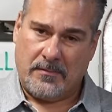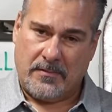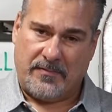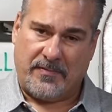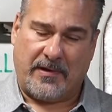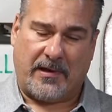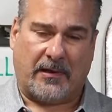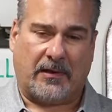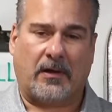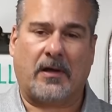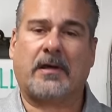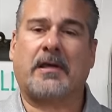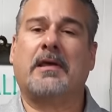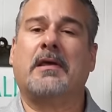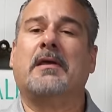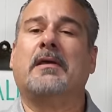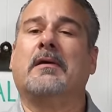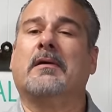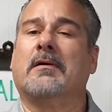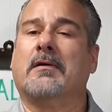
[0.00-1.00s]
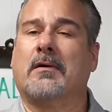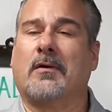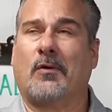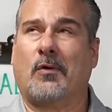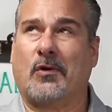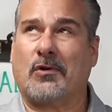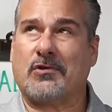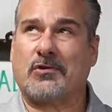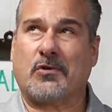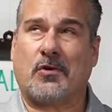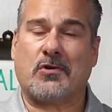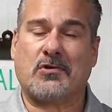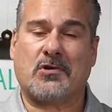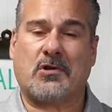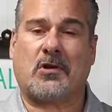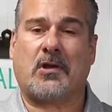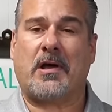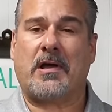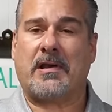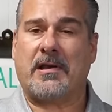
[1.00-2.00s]
If you get lucky and all the stars are
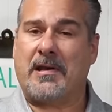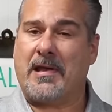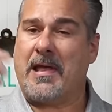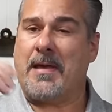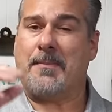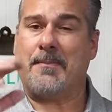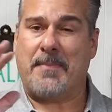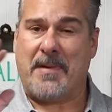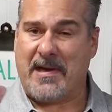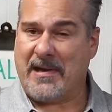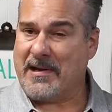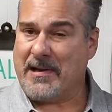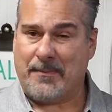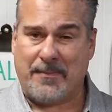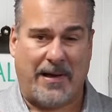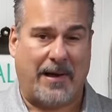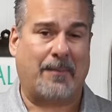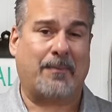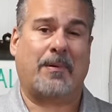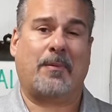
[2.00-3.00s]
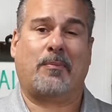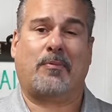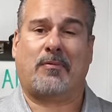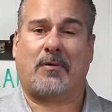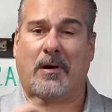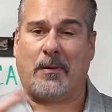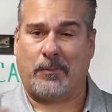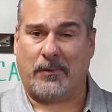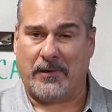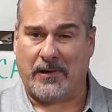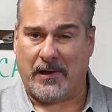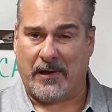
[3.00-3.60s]
aligning, it may come out, but probably